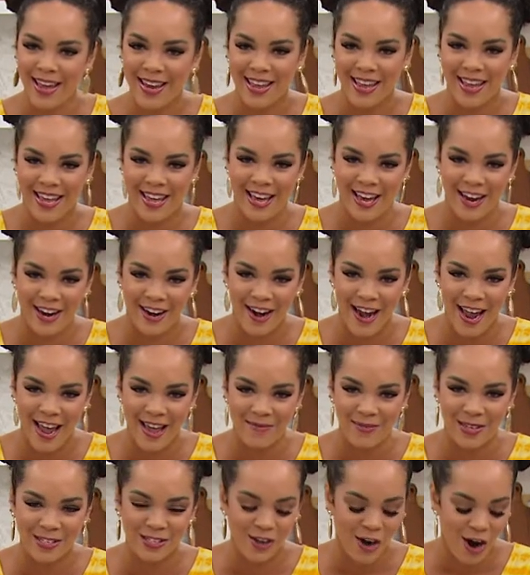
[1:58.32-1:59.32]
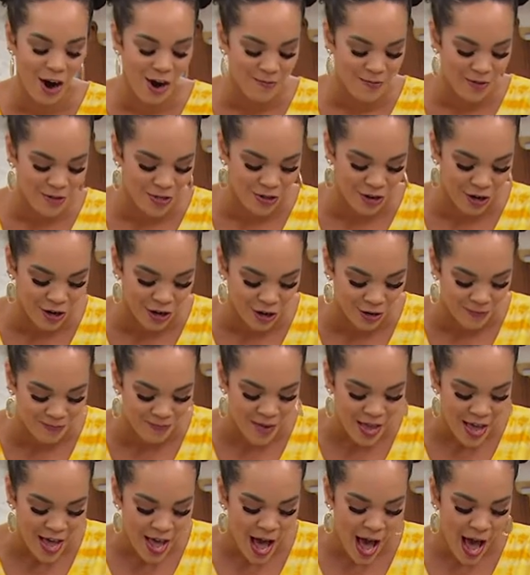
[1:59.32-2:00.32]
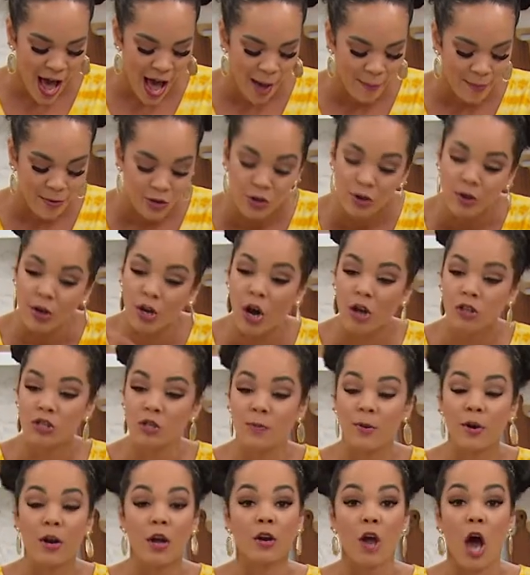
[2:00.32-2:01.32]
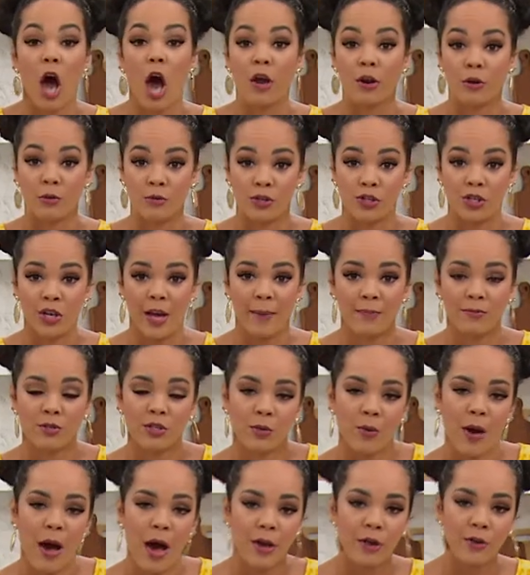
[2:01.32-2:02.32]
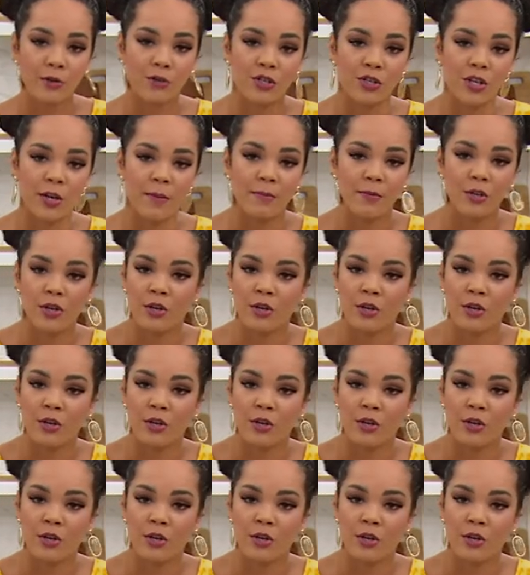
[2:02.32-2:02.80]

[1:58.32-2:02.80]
in here, Amos Harp III. Um, you can also put on auto ship. So auto ship,